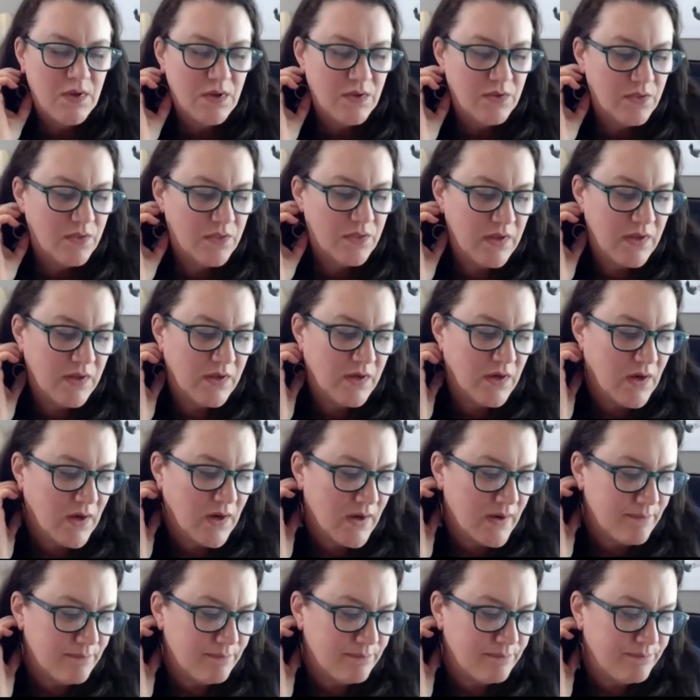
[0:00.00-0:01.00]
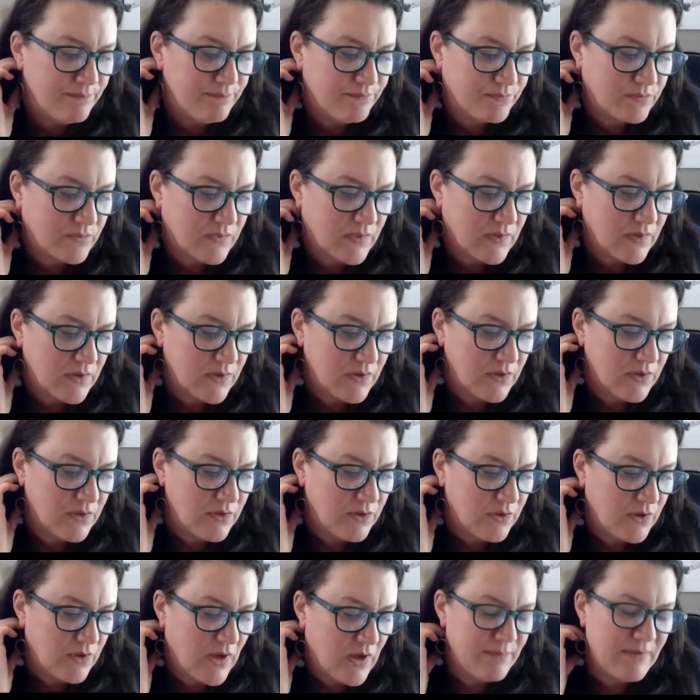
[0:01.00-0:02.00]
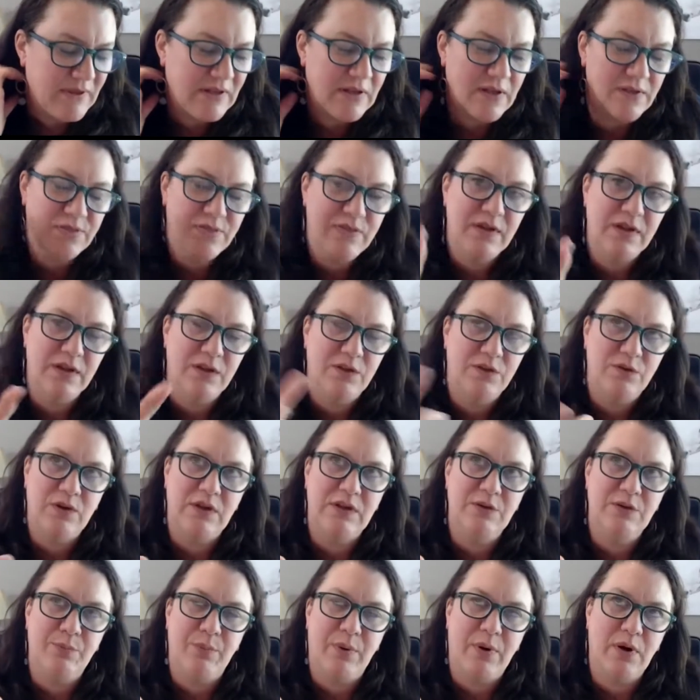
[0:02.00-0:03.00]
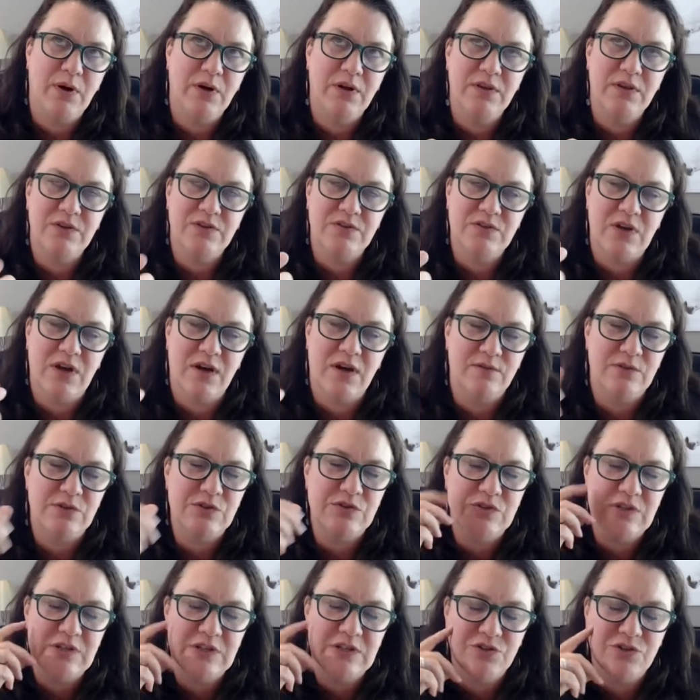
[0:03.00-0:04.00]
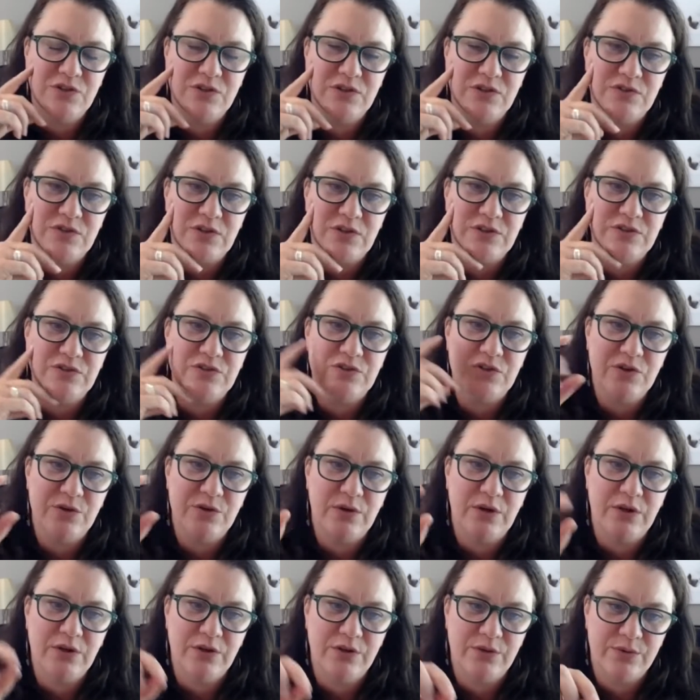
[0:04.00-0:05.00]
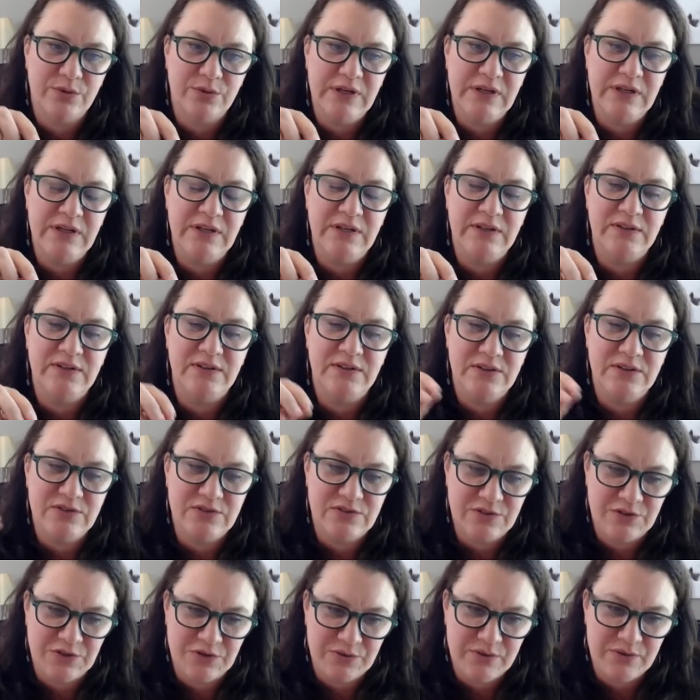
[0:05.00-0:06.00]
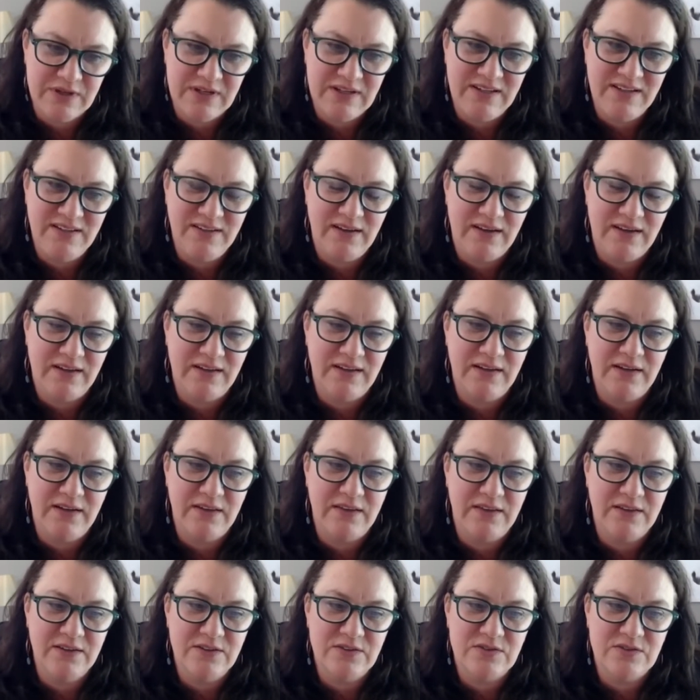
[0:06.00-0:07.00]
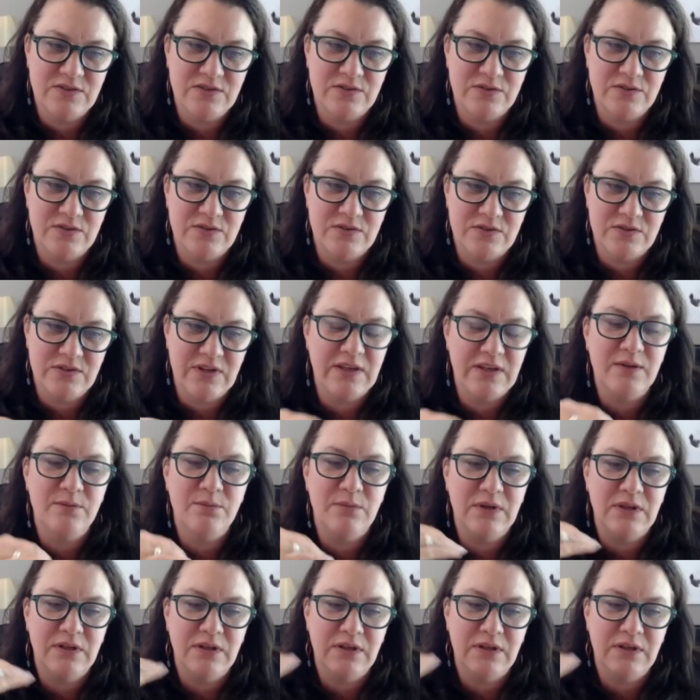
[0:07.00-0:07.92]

The um, I mean, I think part of this conversation is also agree to disagree, and this statement